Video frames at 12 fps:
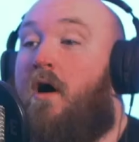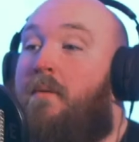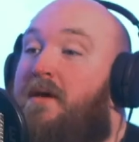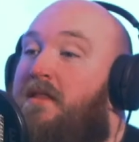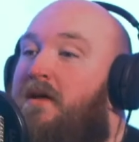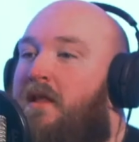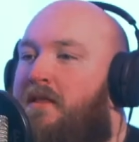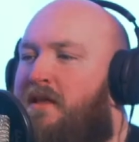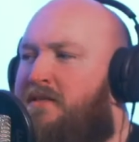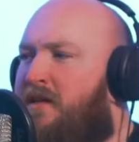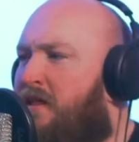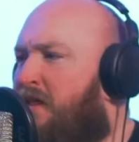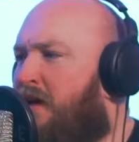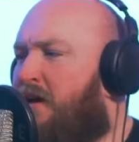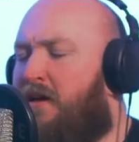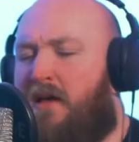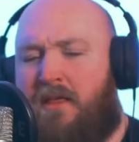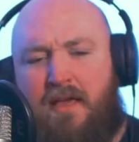I mean, there's I
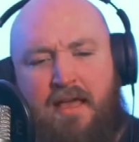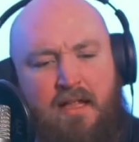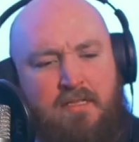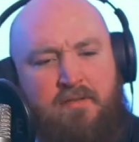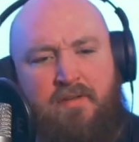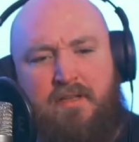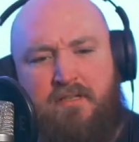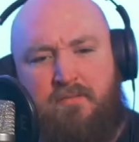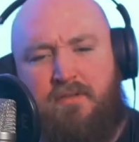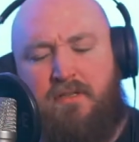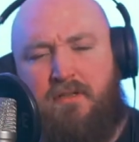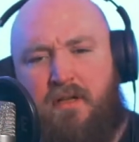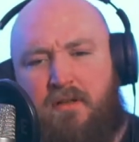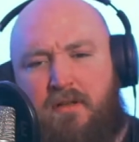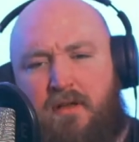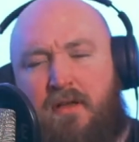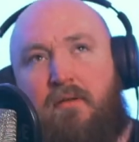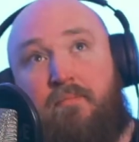think I think cancer victims and
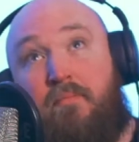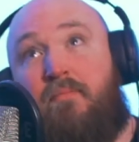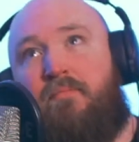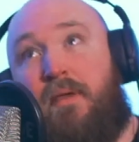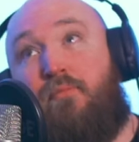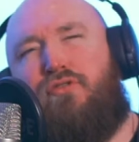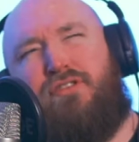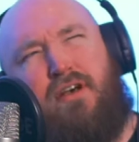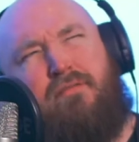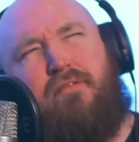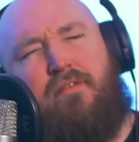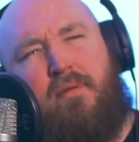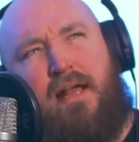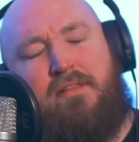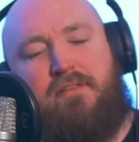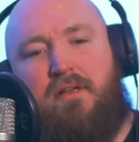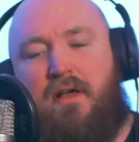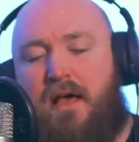and uh, people who suffer from
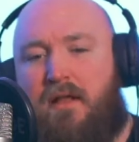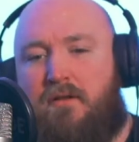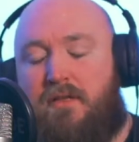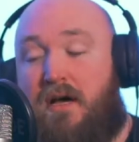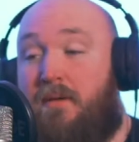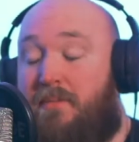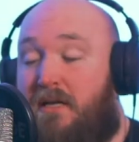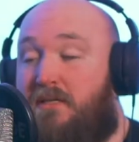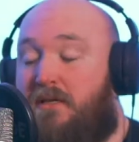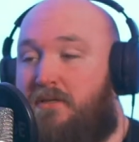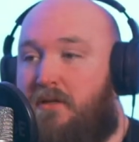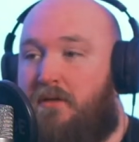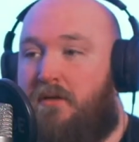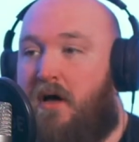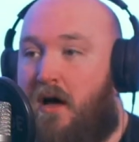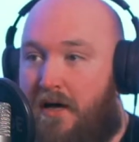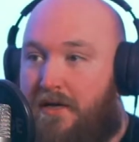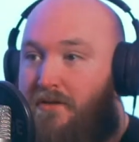cancer and mm. diabetics are the
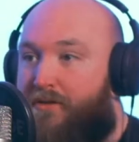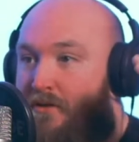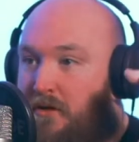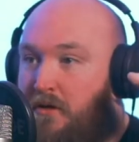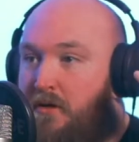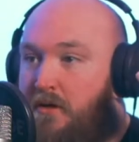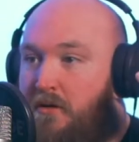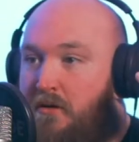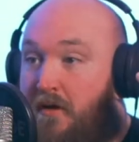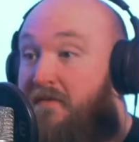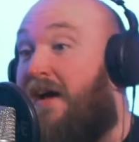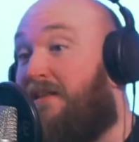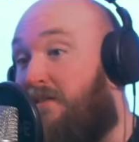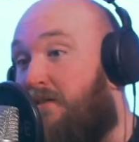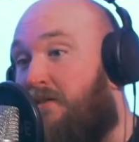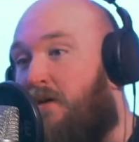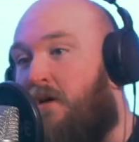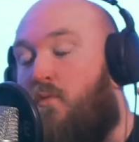highest yeah.
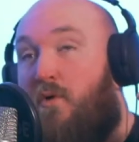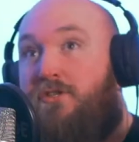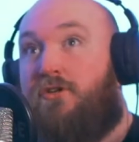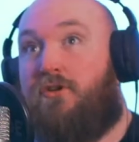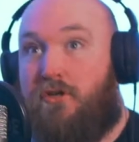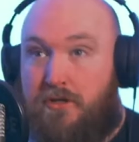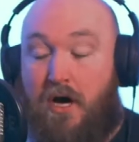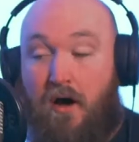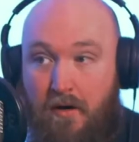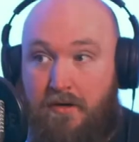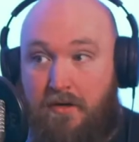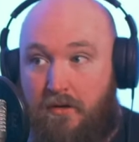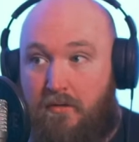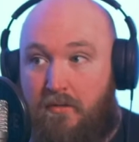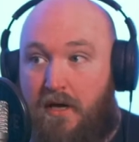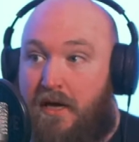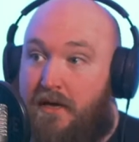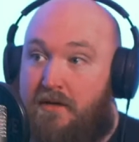affected, which you could
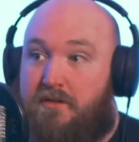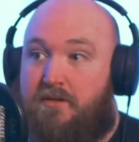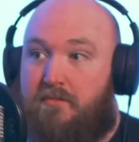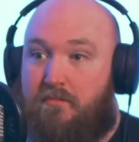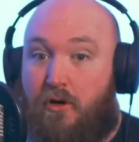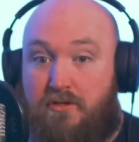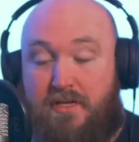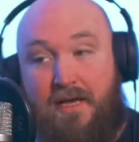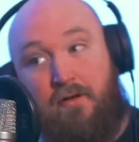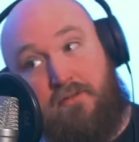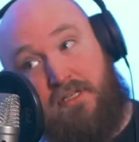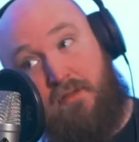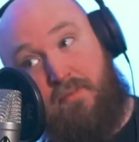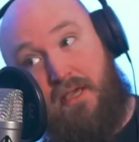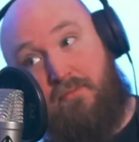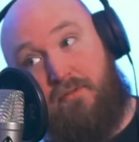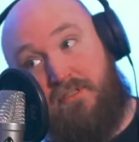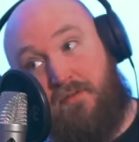argue is most elderly
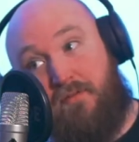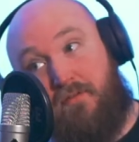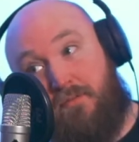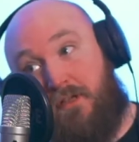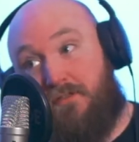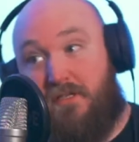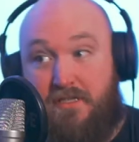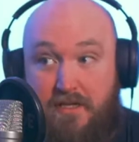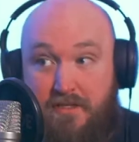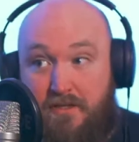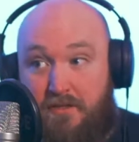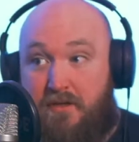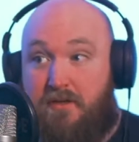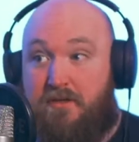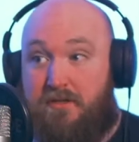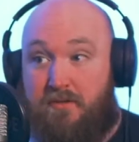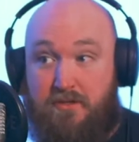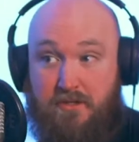people suffer from those diseases.
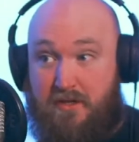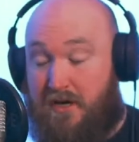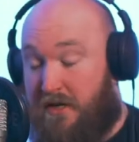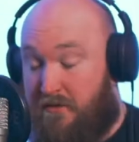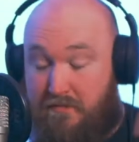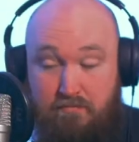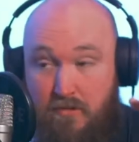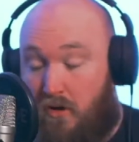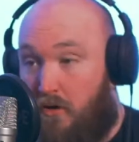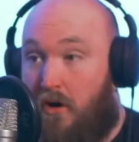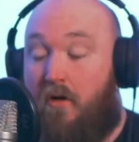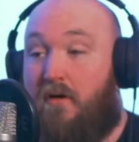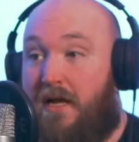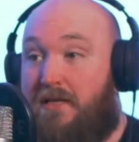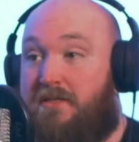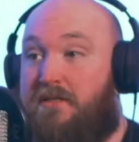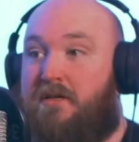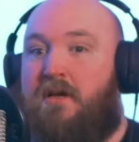Yeah. So it's just kind of
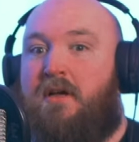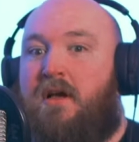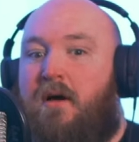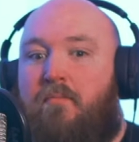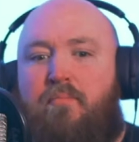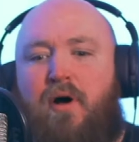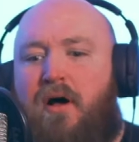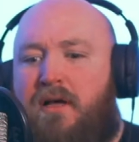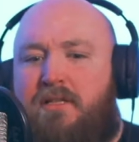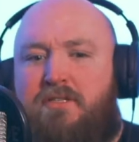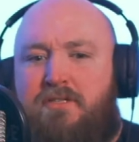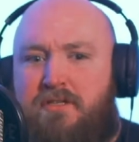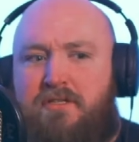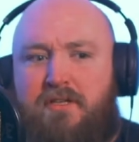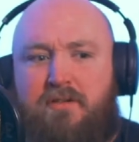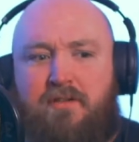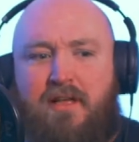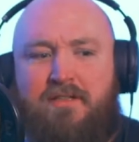non-correlated. Yeah. But it's just
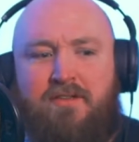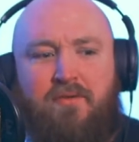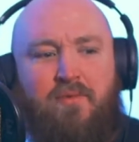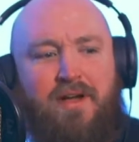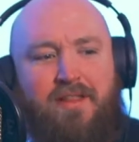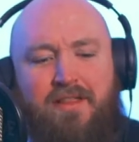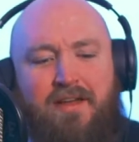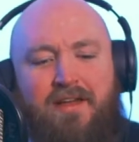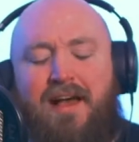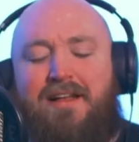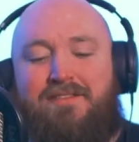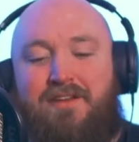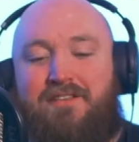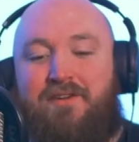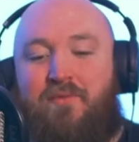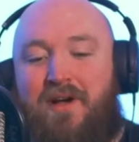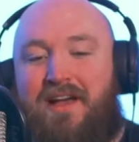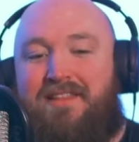a, it's a weird thing. Yeah, it's a, it's
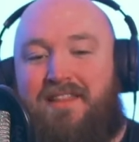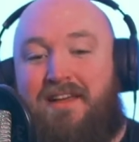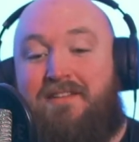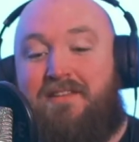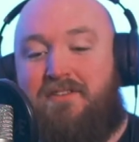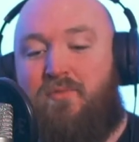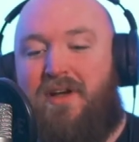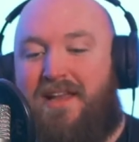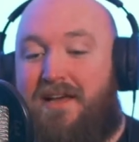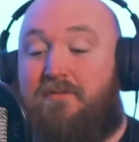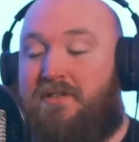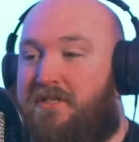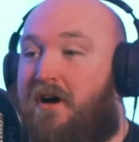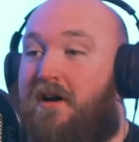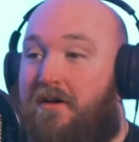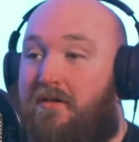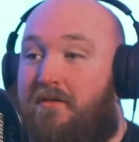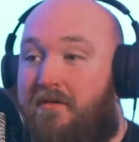a weird thing. It's a weird hill to
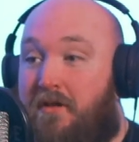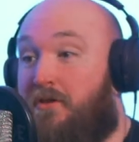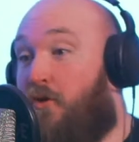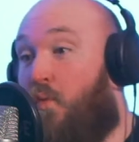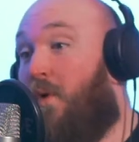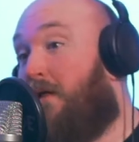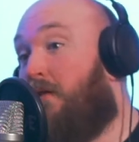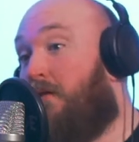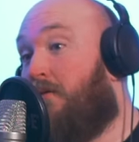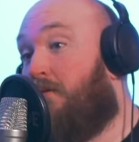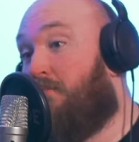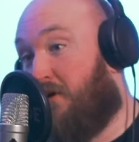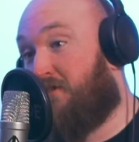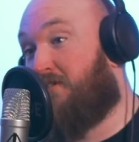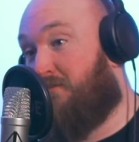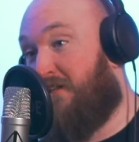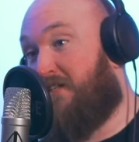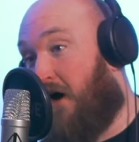die on that you will
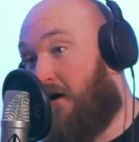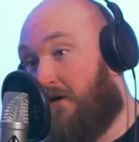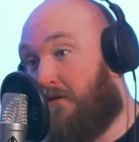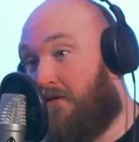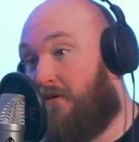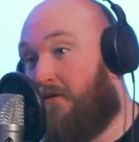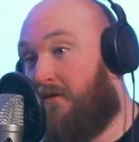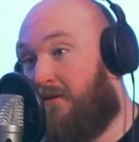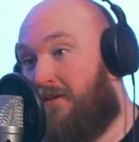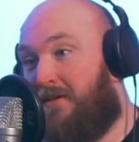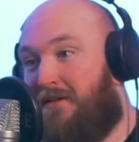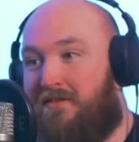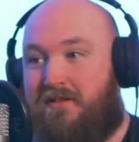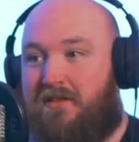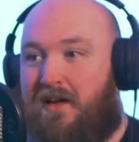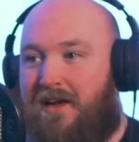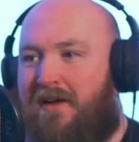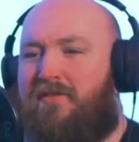possibly die on. Yeah. It's just
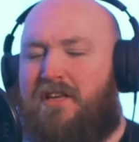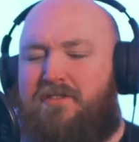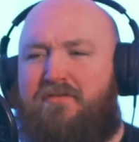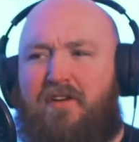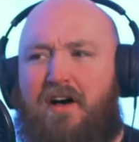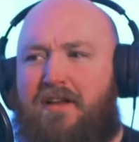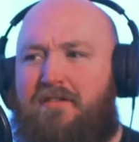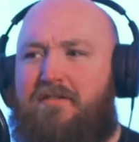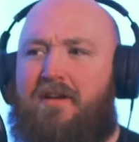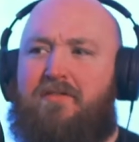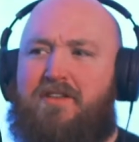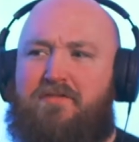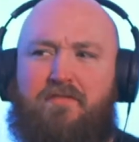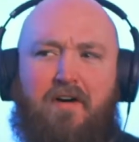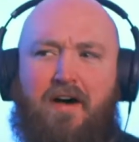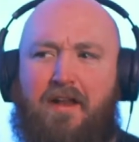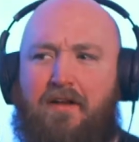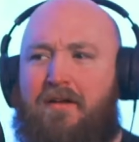like everything's fine. Everything's
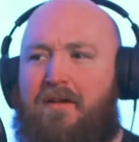fine.